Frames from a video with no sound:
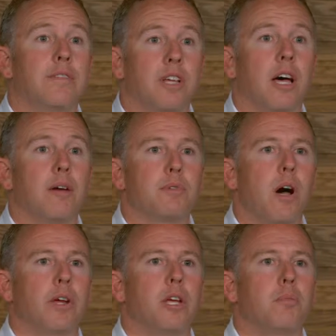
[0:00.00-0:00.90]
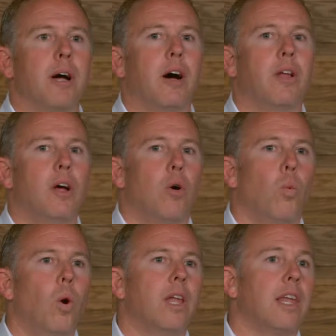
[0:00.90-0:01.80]
of time talking about
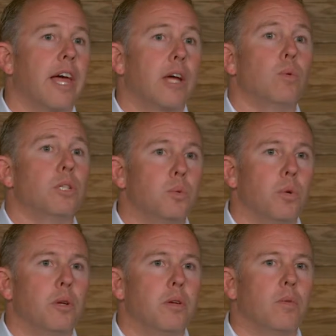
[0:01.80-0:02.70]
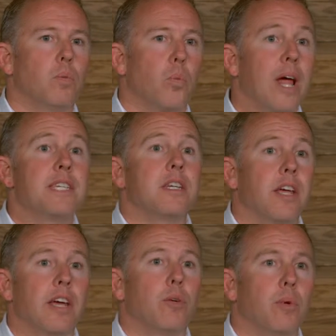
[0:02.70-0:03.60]
what language would
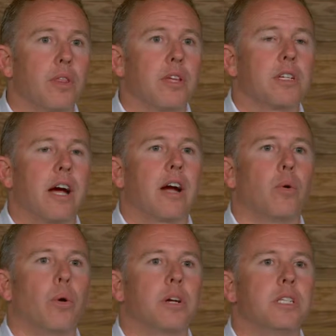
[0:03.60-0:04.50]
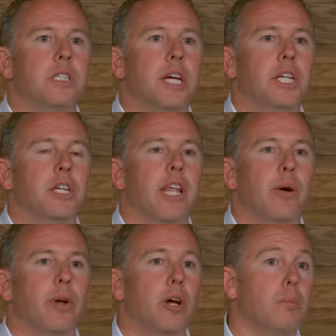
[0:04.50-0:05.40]
resonate with the entire organization that
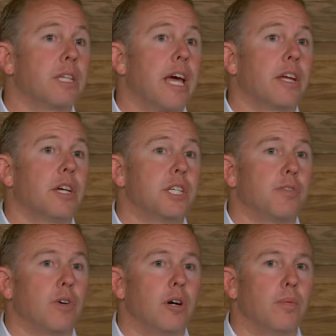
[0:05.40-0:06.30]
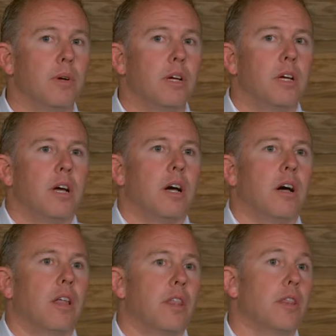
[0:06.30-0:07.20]
would help take us from
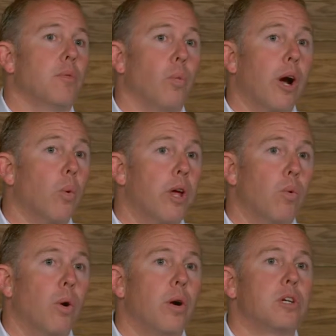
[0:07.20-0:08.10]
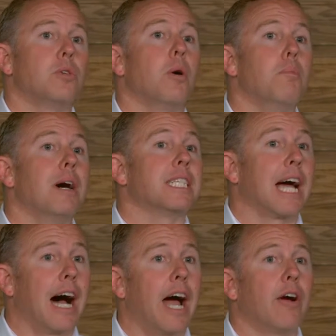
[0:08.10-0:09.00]
where we were to a much
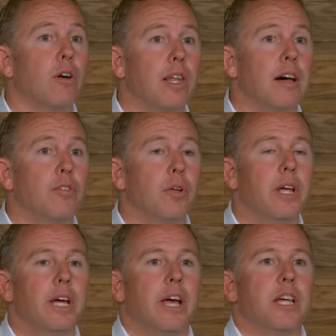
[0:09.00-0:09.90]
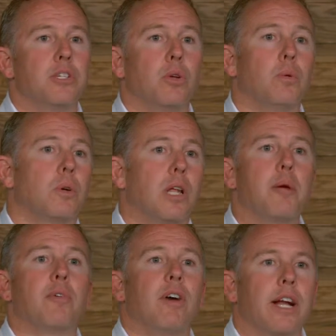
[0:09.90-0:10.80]
higher level. And so Clay
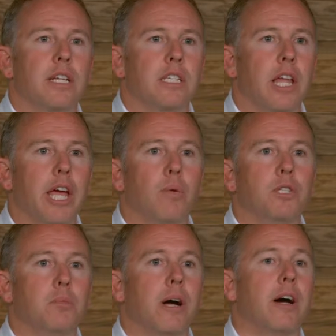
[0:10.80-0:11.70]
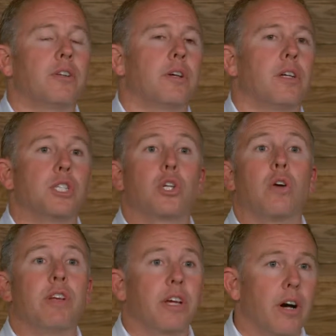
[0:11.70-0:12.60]
provided this language about
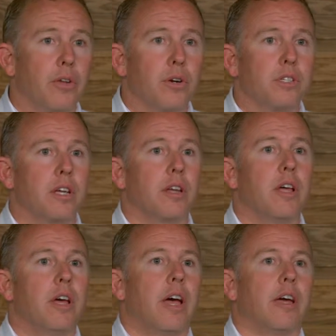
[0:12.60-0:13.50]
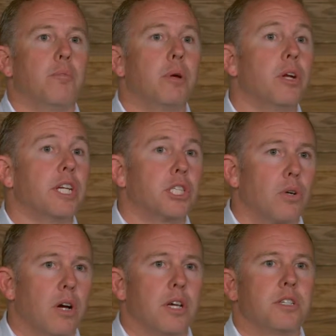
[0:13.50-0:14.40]
serving others and building
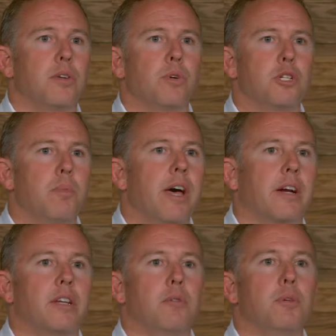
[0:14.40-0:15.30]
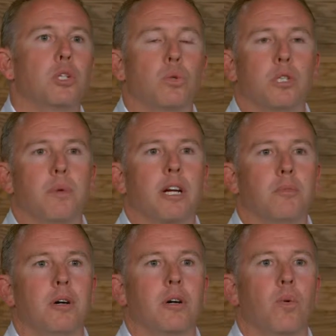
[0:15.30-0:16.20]
trust and respect and mutual respect
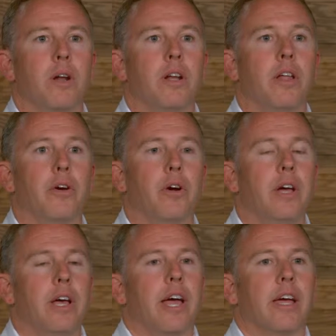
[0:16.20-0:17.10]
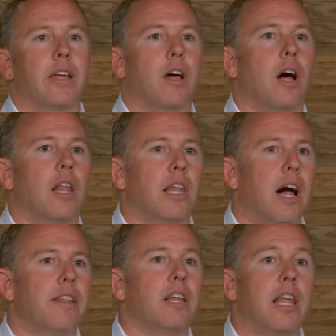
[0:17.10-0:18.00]
among one another, and a
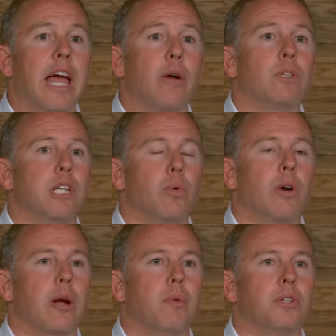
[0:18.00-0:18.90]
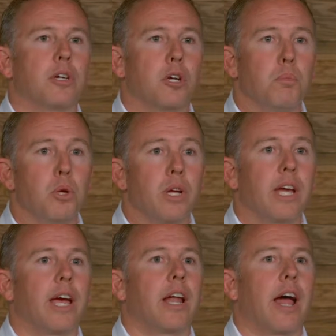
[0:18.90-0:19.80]
lot of the language that we were able to
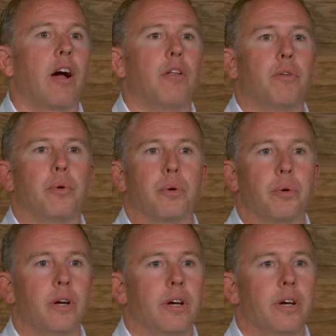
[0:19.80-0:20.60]
communicate out through